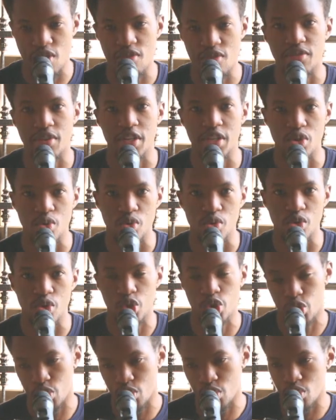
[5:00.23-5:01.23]
over you. You
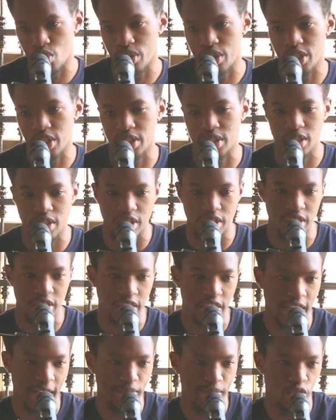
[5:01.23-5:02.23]
should do this. This is the
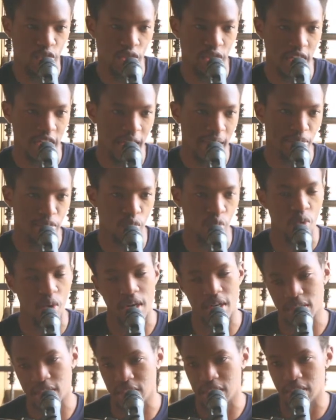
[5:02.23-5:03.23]
time you should come to
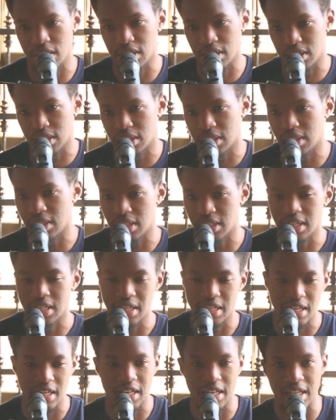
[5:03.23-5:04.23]
work. This is da da
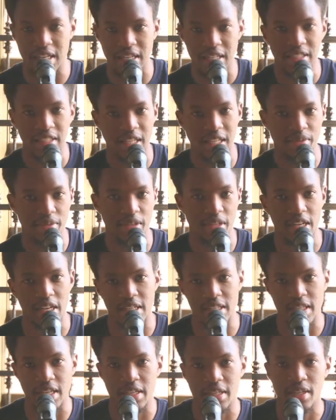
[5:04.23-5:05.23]
da da da, da something
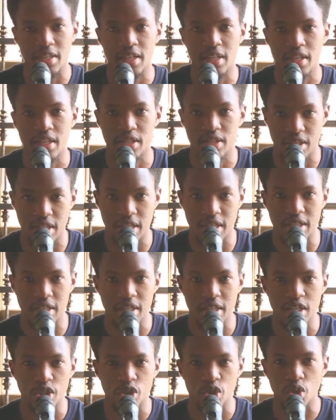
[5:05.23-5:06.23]
like that. You get
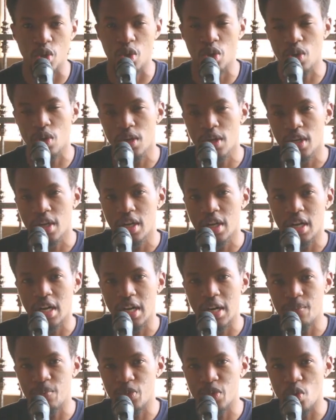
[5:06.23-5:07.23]
so
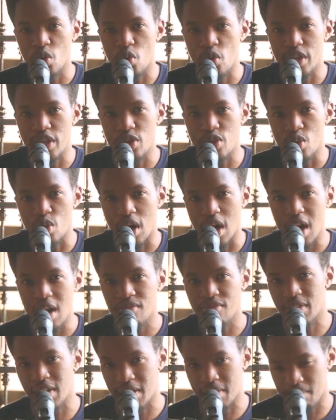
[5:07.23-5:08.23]
when you
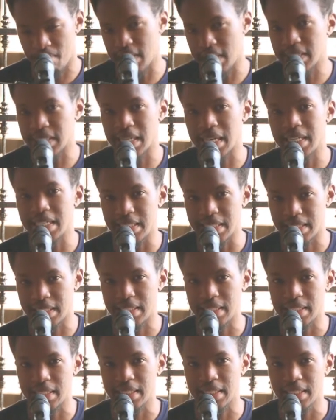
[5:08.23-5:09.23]
have that
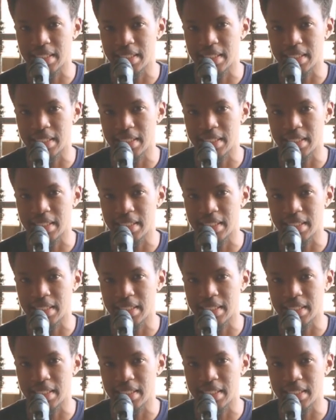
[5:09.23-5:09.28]
mentality